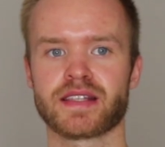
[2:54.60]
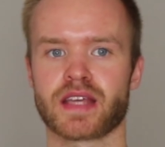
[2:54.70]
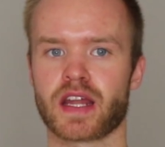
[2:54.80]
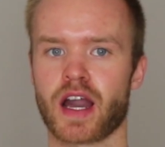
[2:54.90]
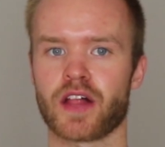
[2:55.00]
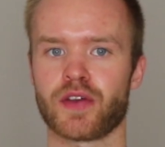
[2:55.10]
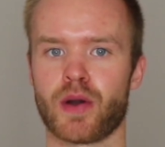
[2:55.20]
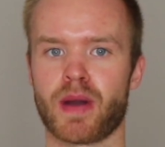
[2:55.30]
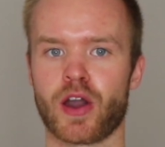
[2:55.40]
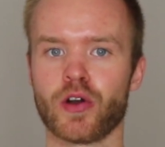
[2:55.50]
clients that I got
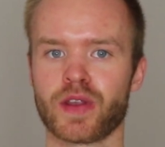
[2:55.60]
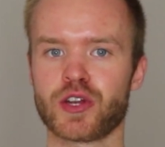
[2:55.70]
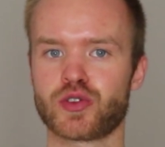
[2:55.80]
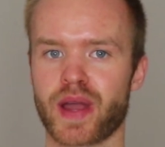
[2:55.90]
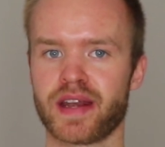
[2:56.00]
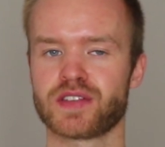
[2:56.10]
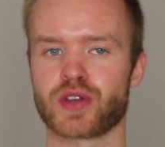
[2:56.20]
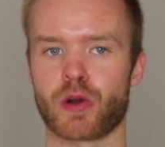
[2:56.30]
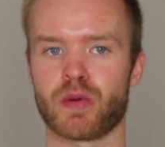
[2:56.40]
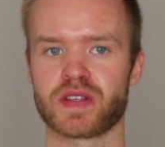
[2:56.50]
on my online training
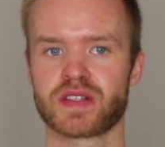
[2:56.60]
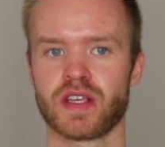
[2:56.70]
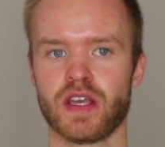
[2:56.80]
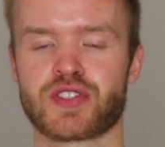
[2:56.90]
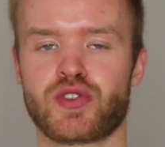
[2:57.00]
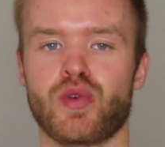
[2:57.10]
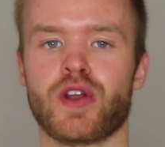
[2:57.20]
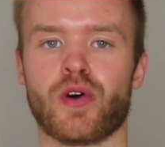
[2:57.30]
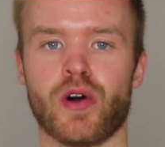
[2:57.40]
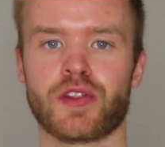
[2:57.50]
service was
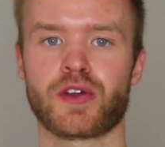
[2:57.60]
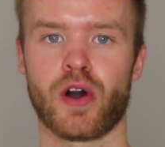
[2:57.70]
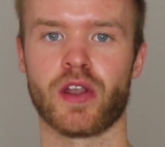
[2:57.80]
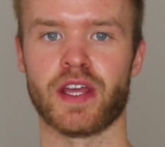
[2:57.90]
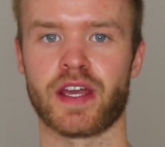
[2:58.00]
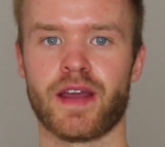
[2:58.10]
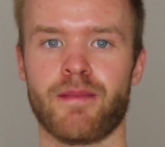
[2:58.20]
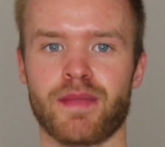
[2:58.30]
through an old colleague.